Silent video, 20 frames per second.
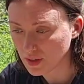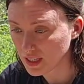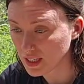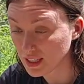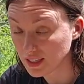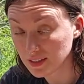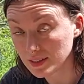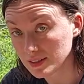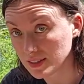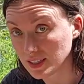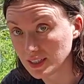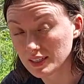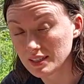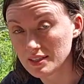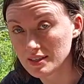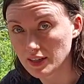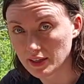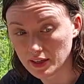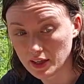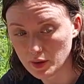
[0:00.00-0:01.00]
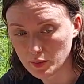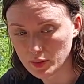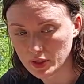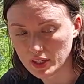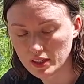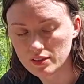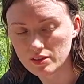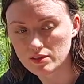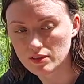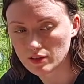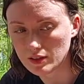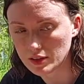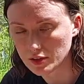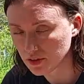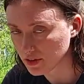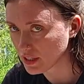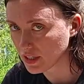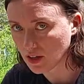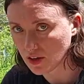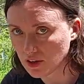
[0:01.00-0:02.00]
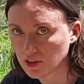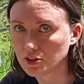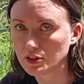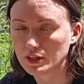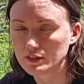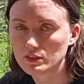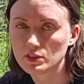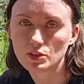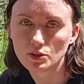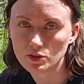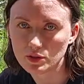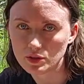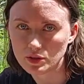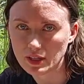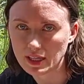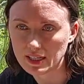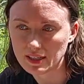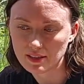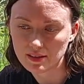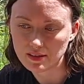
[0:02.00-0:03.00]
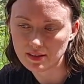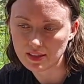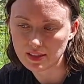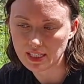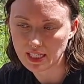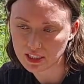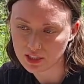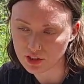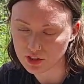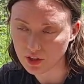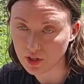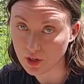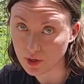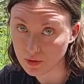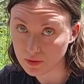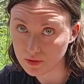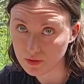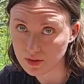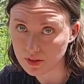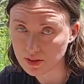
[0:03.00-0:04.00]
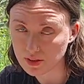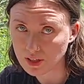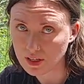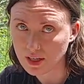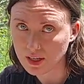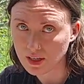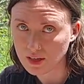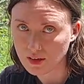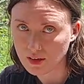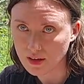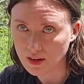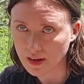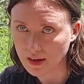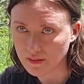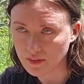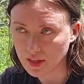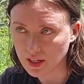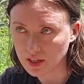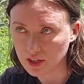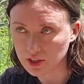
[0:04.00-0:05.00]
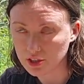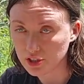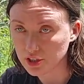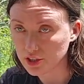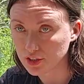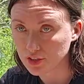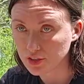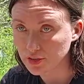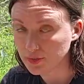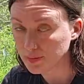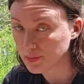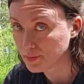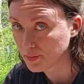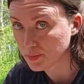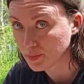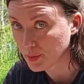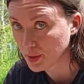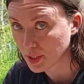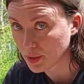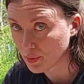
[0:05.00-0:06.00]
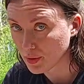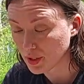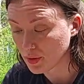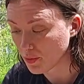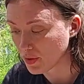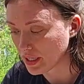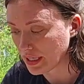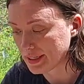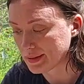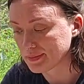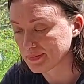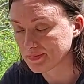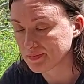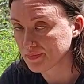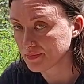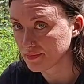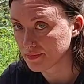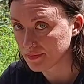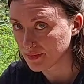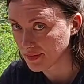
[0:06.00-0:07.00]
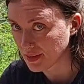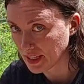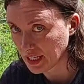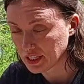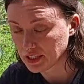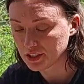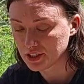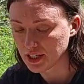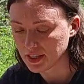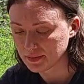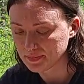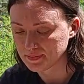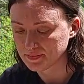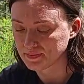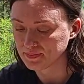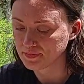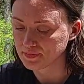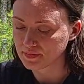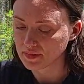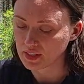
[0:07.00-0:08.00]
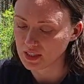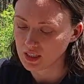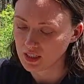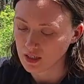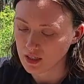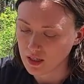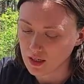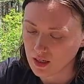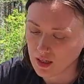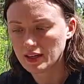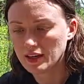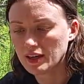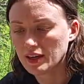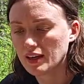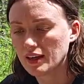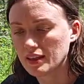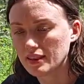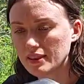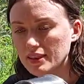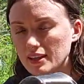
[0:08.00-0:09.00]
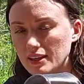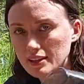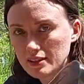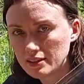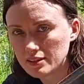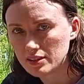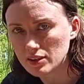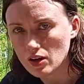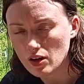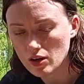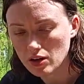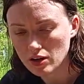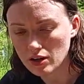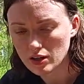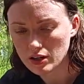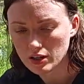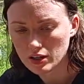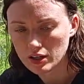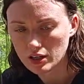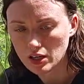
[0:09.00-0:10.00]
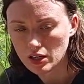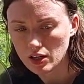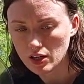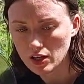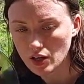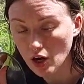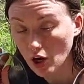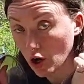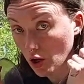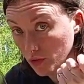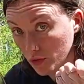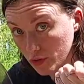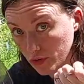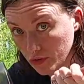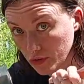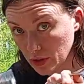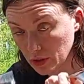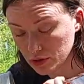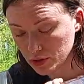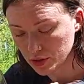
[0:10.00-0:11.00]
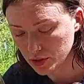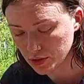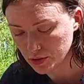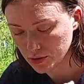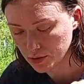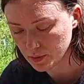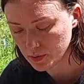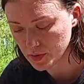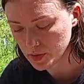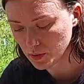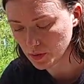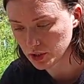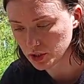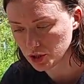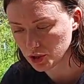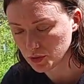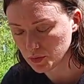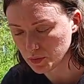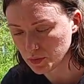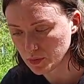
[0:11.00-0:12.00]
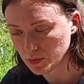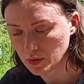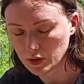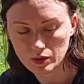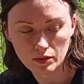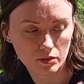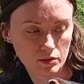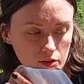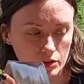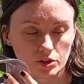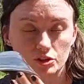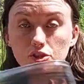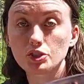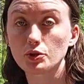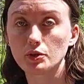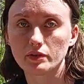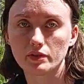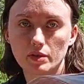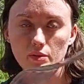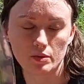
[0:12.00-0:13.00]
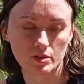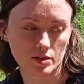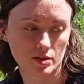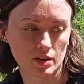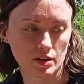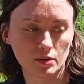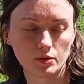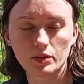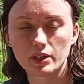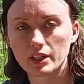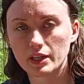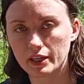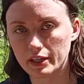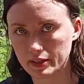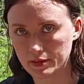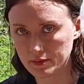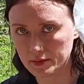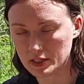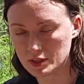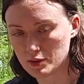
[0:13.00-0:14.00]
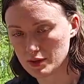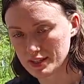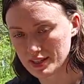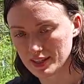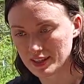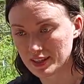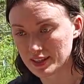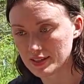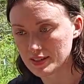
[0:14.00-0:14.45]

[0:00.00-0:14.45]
easy to set up because literally all you have to do is attach the hose and then you just put it where you want it and you're done. These are overflow tubes, which, well, there's 2 of them. There's another one in here. That's why I said these.